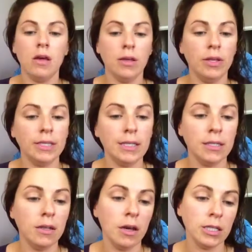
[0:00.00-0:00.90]
this
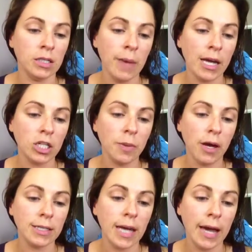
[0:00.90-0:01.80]
is the
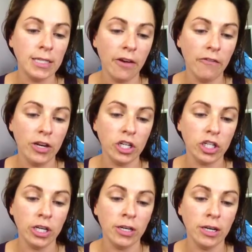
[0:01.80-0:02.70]
Smashbox High
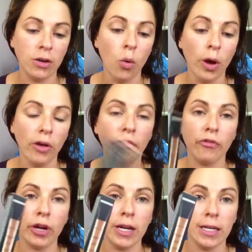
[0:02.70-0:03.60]
Definition
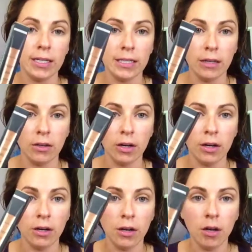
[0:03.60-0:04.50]
Oil-Free
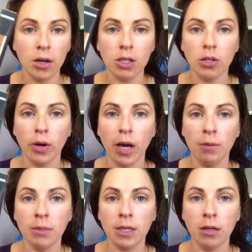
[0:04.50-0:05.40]
Concealer. So it
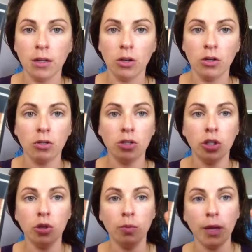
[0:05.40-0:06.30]
comes in a little
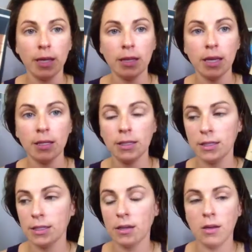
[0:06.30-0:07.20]
tube like
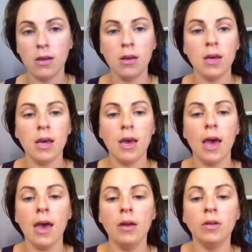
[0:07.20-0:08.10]
this.
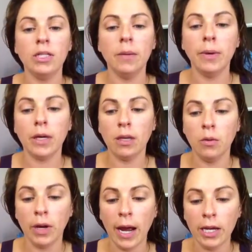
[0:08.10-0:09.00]
And typically
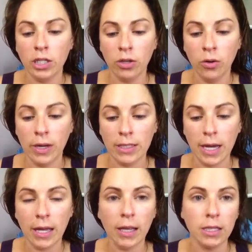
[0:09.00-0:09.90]
what I do is
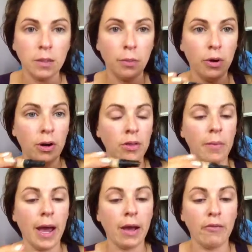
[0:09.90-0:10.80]
I like to put it on the
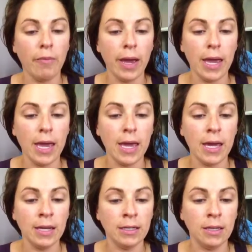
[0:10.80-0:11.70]
back of my
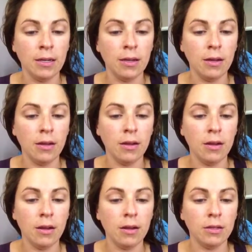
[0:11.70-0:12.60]
hand
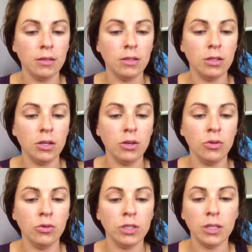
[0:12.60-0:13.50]
to
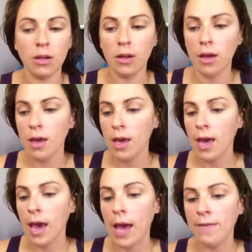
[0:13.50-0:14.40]
use.
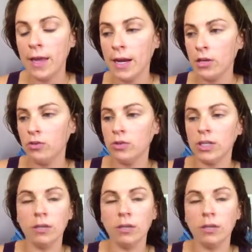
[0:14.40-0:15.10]
And then I use a